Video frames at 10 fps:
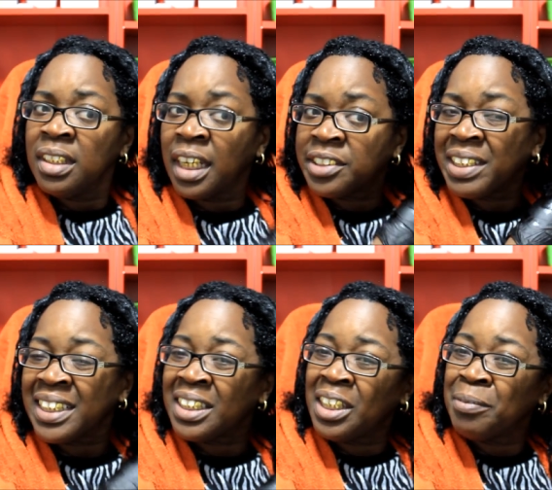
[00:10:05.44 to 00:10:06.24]
I try
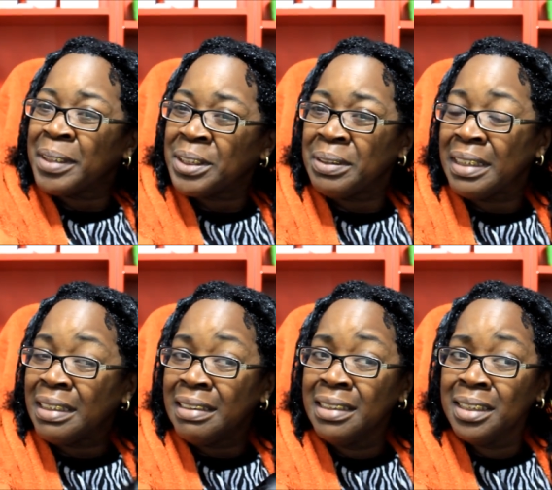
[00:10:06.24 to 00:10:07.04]
to comb it through a
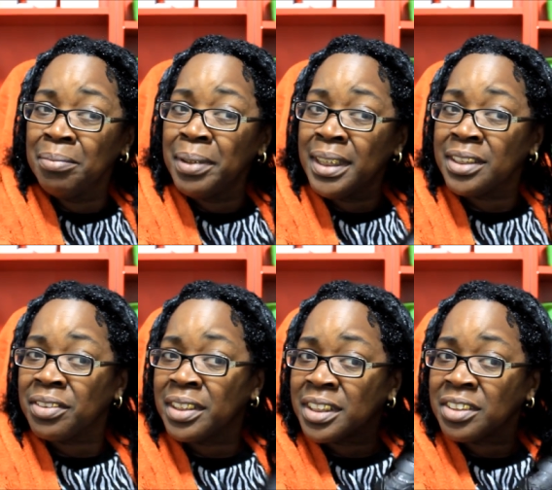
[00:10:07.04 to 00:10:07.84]
little bit,
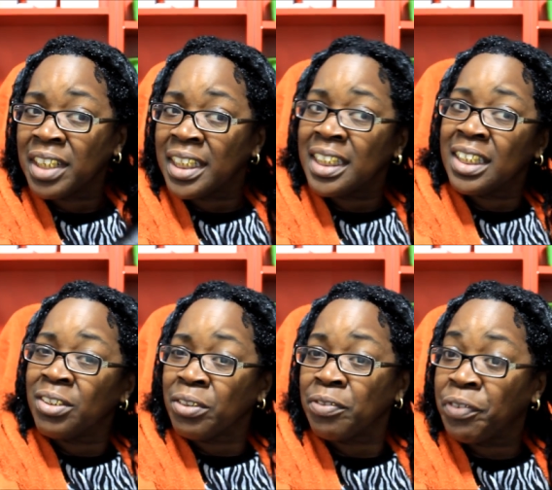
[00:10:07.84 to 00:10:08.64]
try, just try to get it
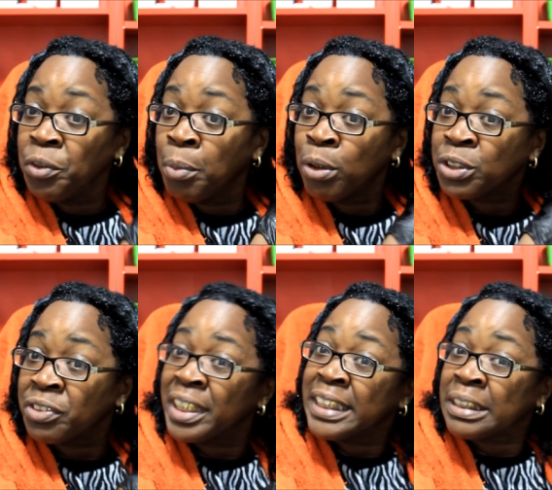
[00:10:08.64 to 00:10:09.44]
on a few more
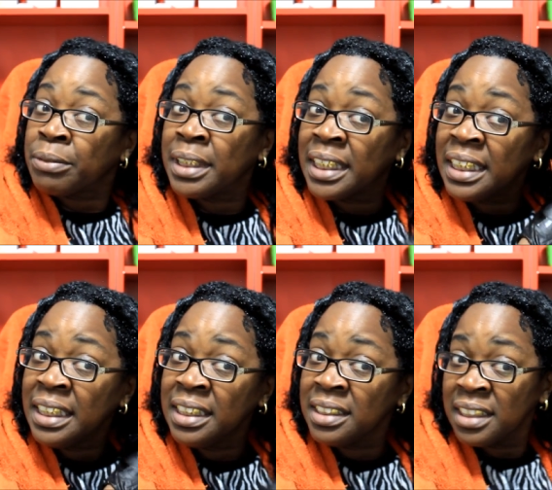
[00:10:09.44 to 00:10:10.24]
strands and what it
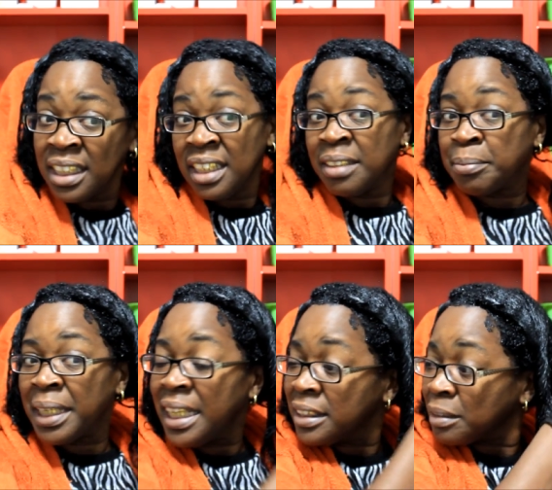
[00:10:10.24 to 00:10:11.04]
is.
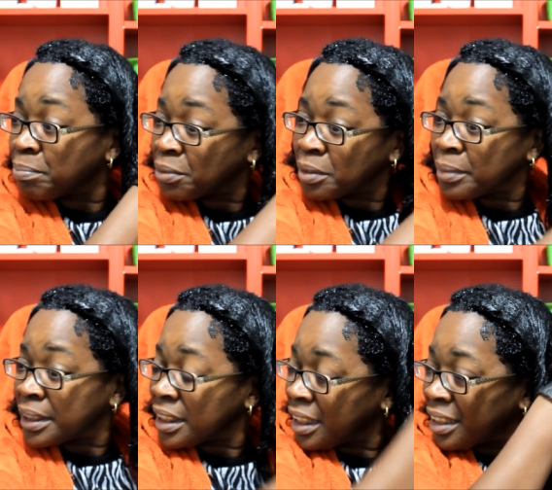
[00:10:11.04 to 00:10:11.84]
That's pretty
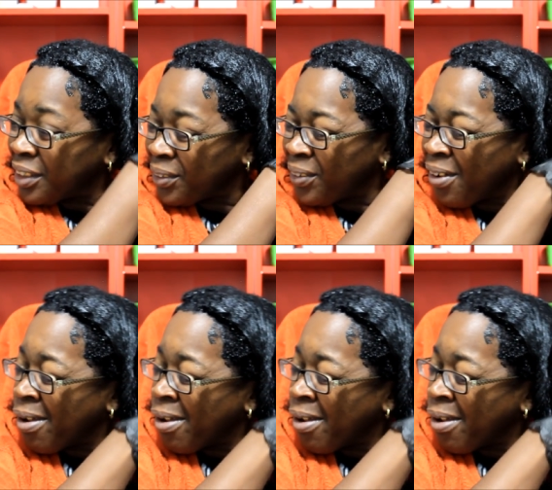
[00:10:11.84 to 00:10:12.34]
much it though.